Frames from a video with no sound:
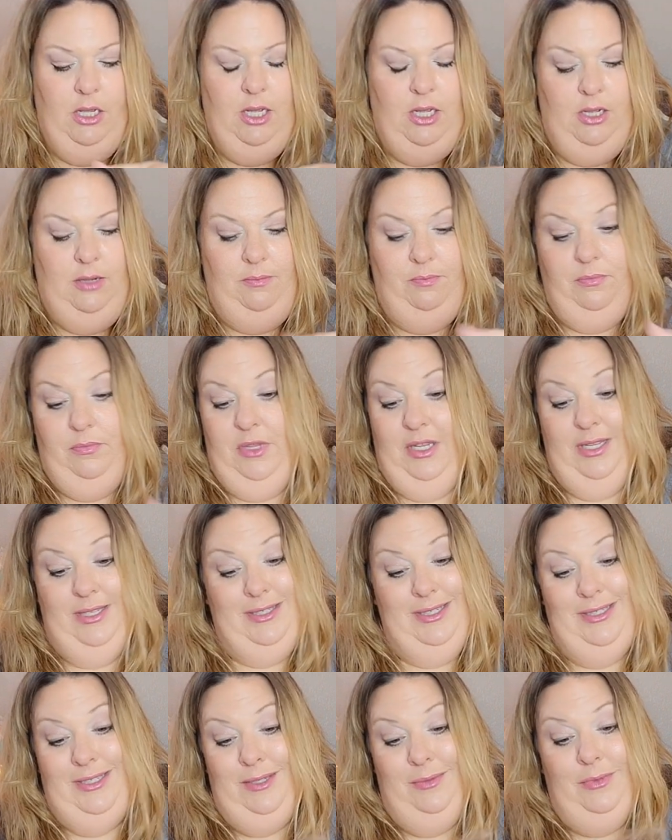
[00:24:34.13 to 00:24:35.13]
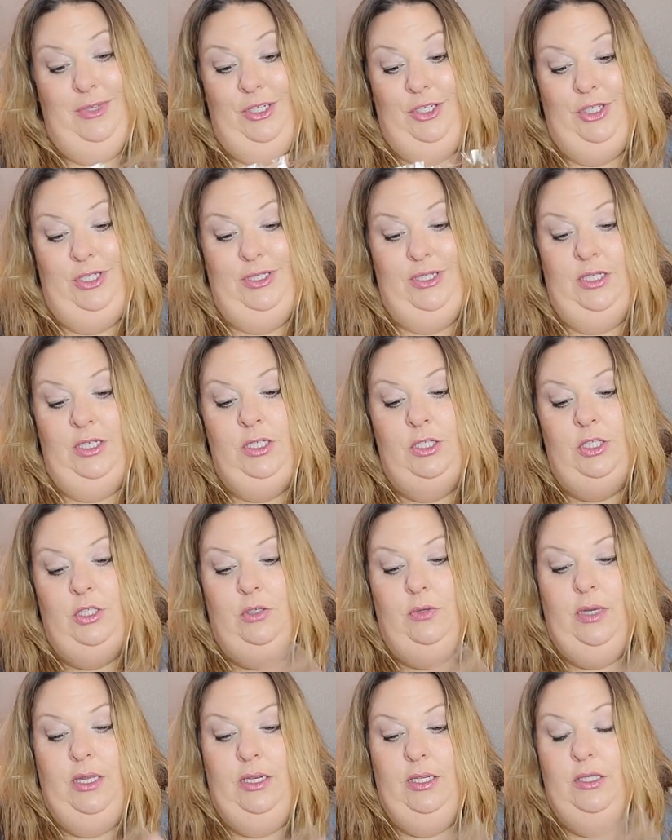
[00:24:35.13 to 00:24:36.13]
because that's something she's
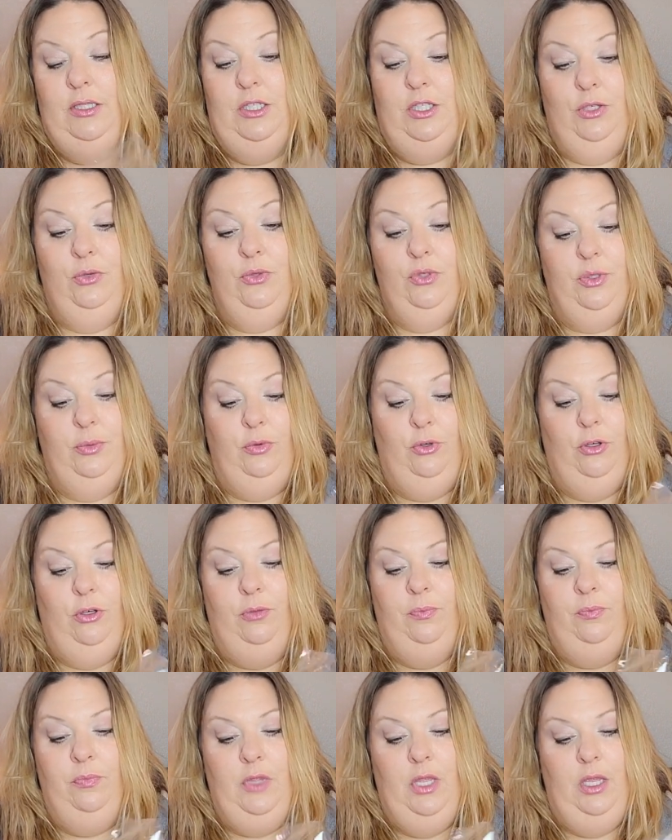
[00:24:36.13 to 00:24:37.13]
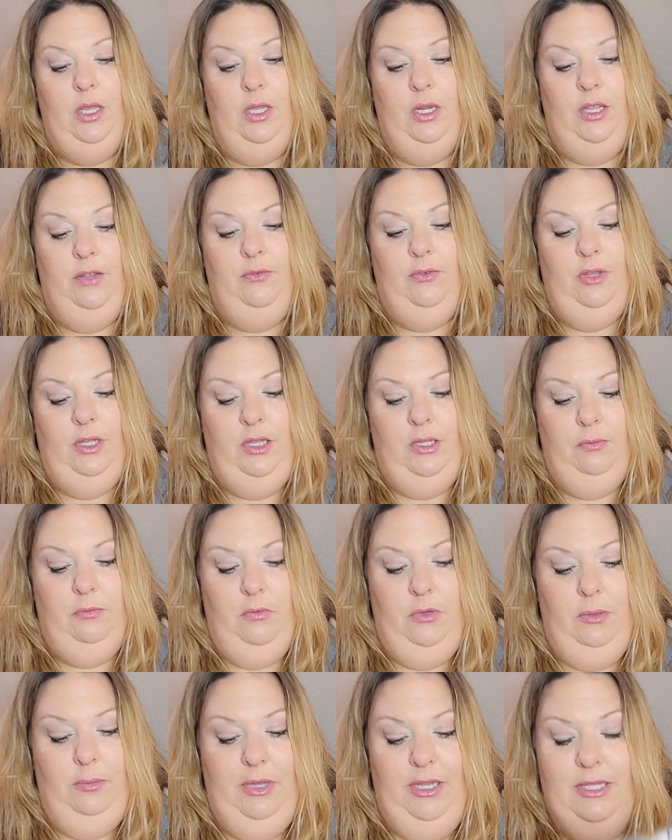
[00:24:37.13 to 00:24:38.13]
into, and it's usable. And I feel
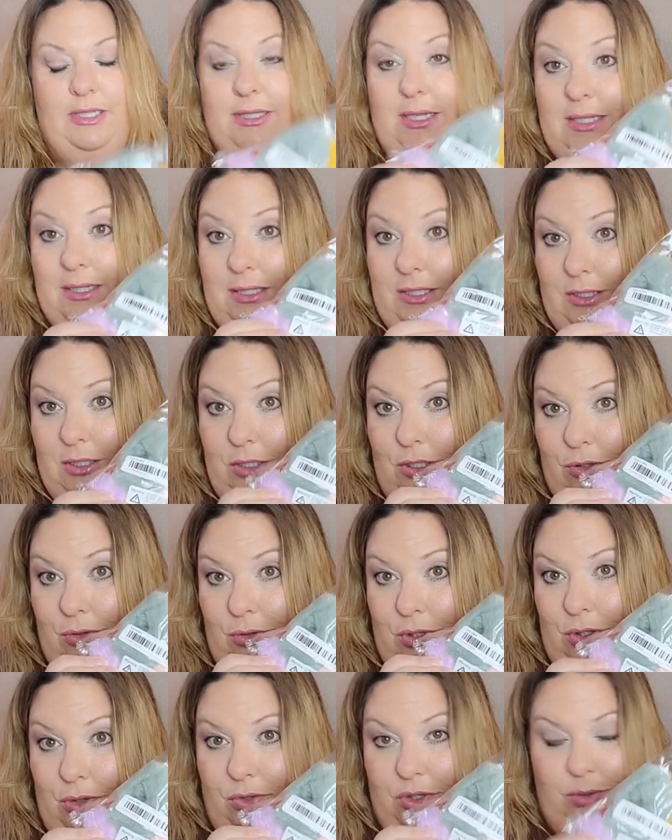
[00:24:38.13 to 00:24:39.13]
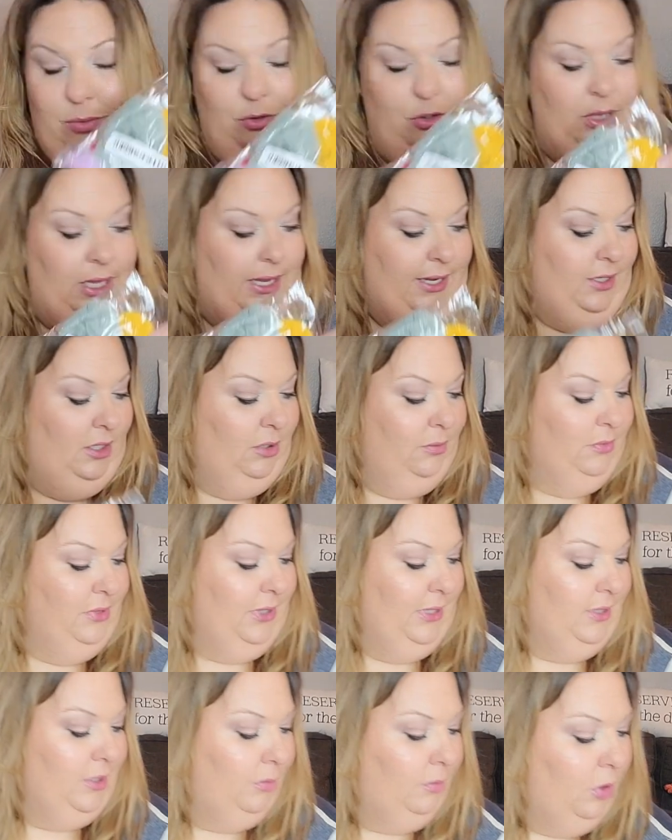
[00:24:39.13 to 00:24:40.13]
like it makes sense to do usable
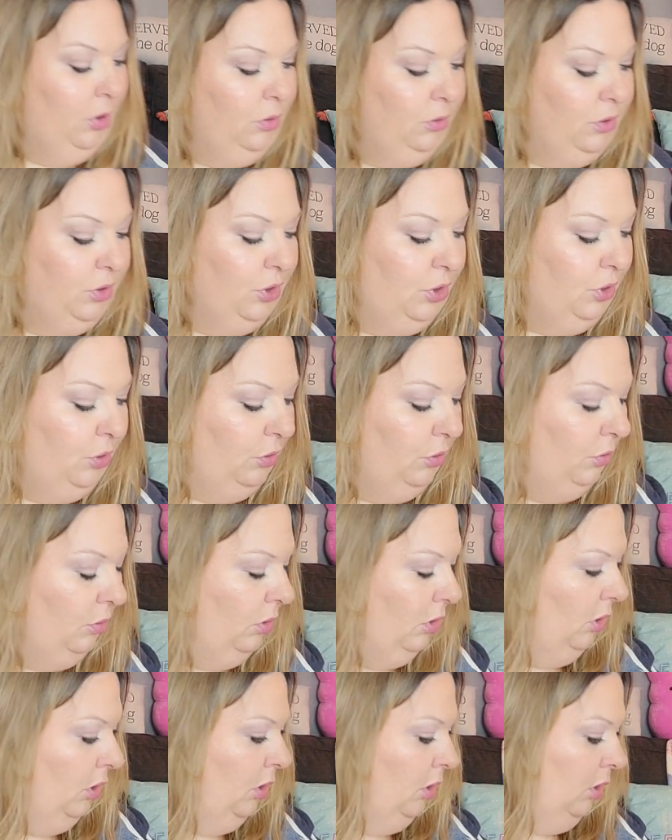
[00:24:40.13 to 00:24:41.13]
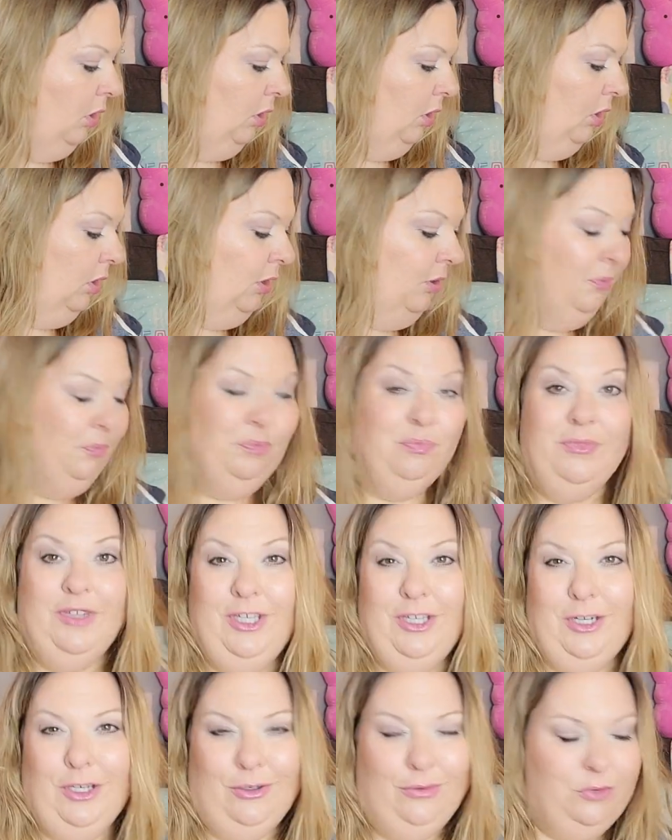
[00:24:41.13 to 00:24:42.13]
items as opposed to,
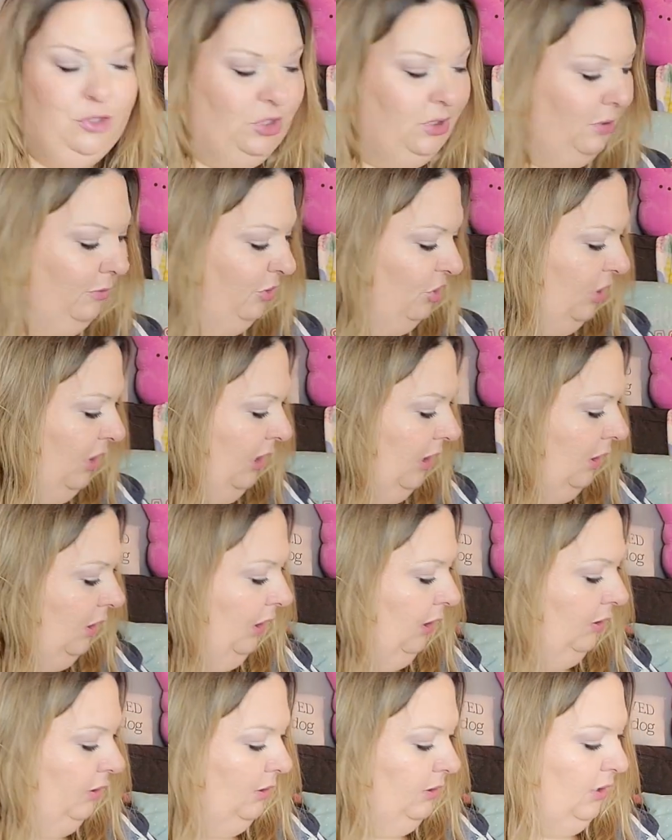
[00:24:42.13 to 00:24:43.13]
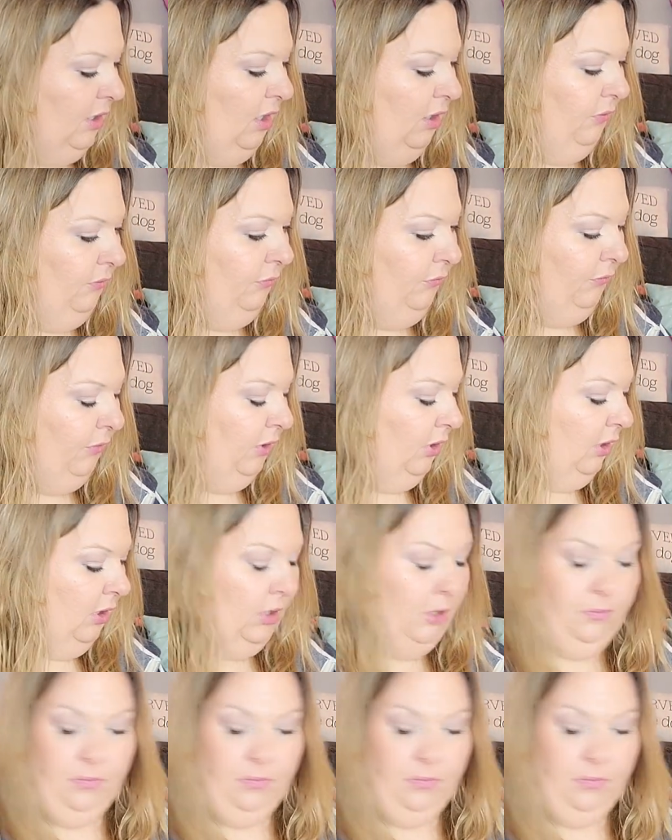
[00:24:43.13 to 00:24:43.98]
you know, just so much candy and stuff.